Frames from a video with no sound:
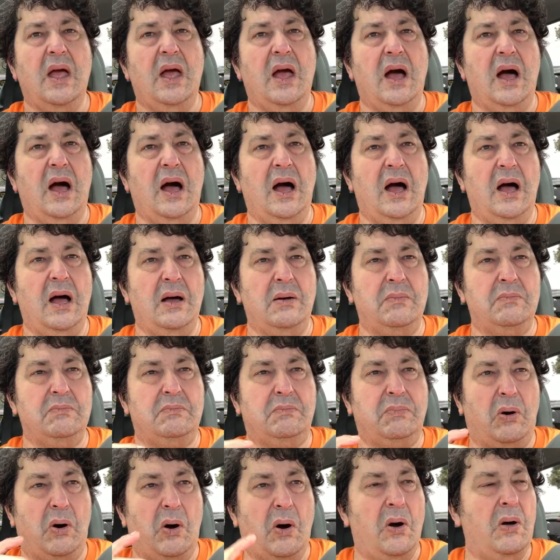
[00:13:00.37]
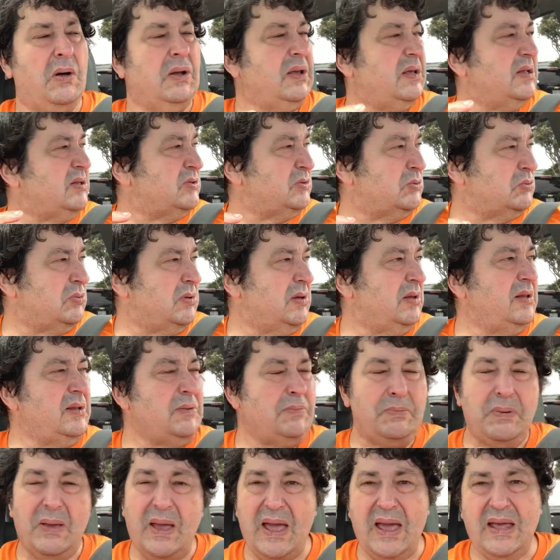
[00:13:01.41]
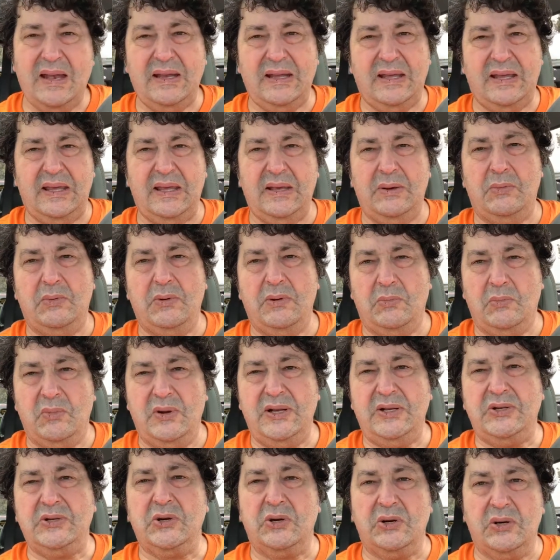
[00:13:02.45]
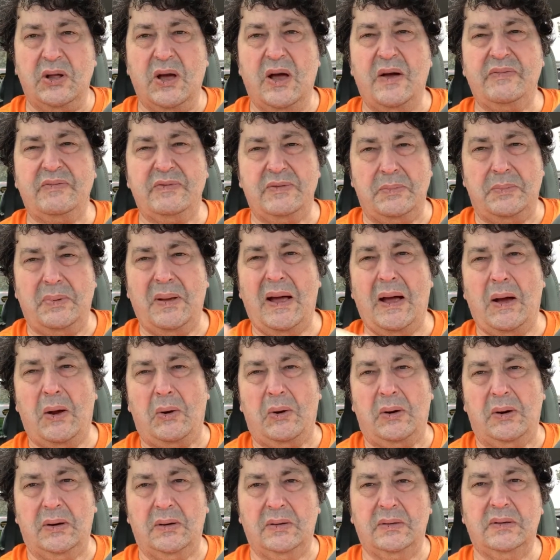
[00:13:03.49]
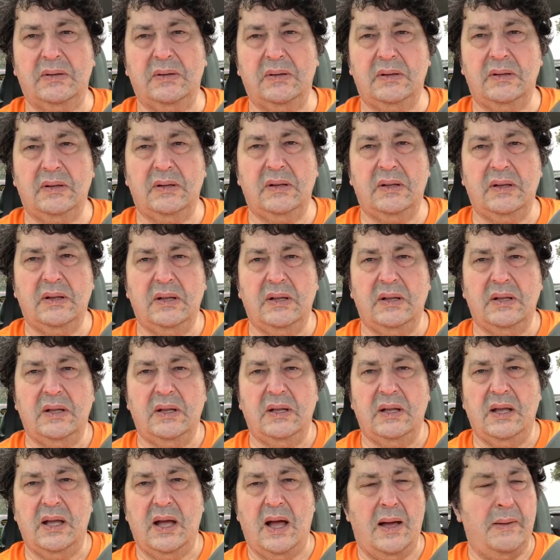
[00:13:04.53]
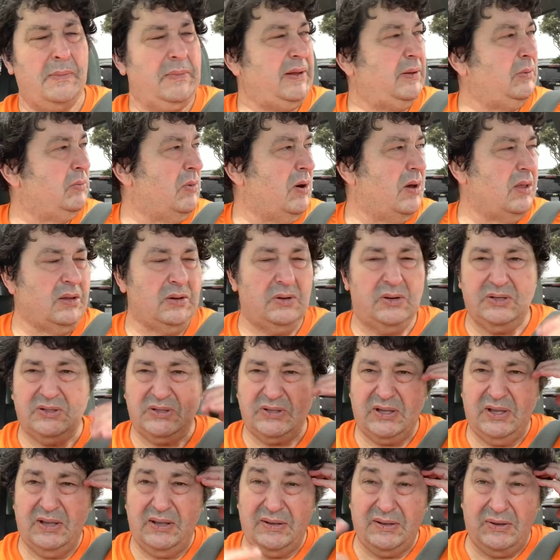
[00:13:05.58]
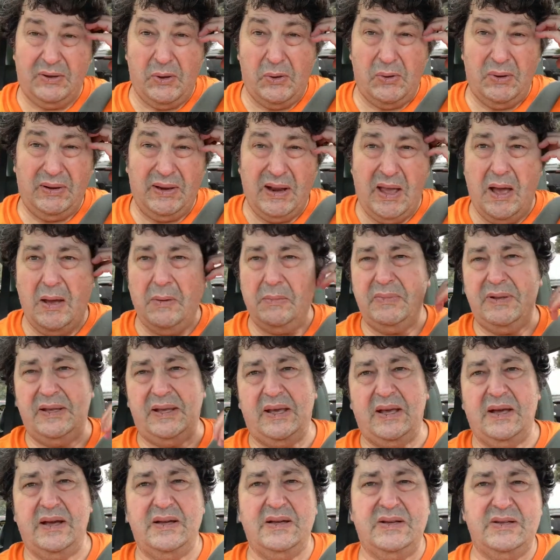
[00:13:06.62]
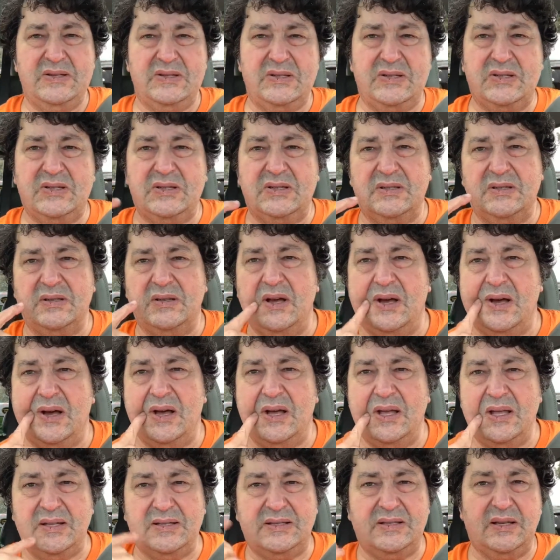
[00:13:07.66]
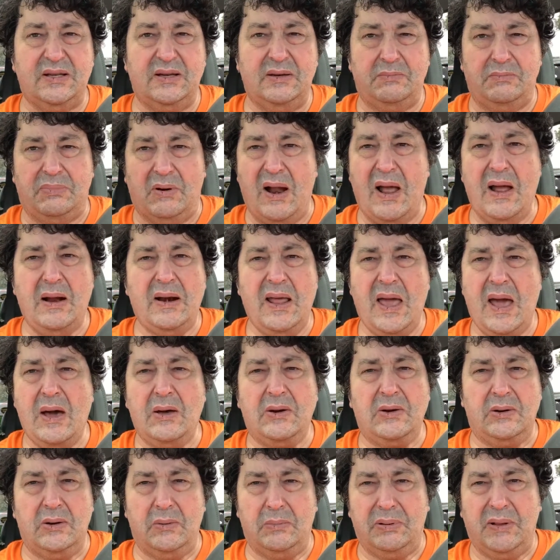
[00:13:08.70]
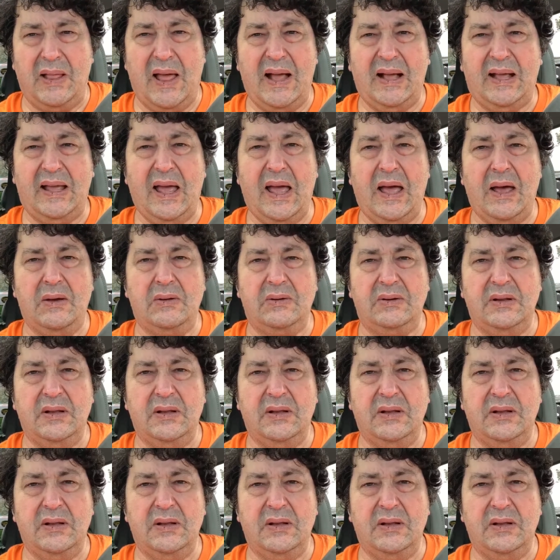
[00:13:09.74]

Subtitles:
Paul gets really panicky when we turn off the power. I mean, whether it's going out because it's a brownout or a blackout